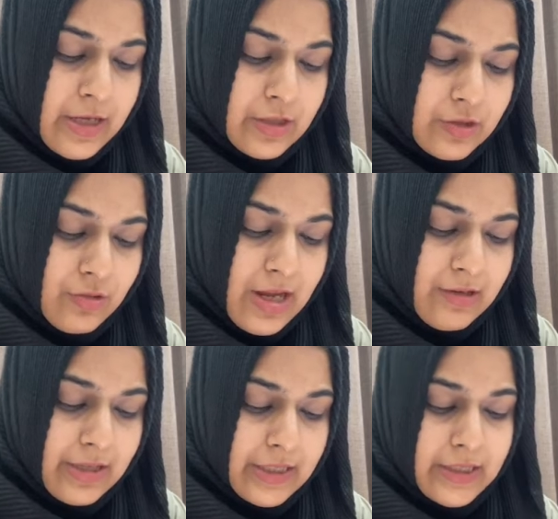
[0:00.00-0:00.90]
So I'll
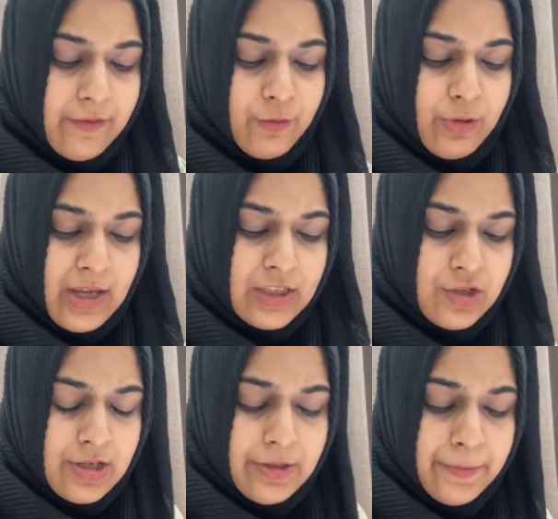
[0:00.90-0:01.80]
write FOH
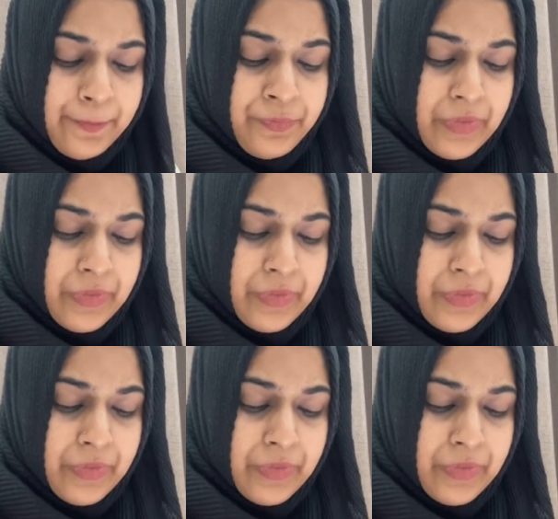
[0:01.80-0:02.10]
here.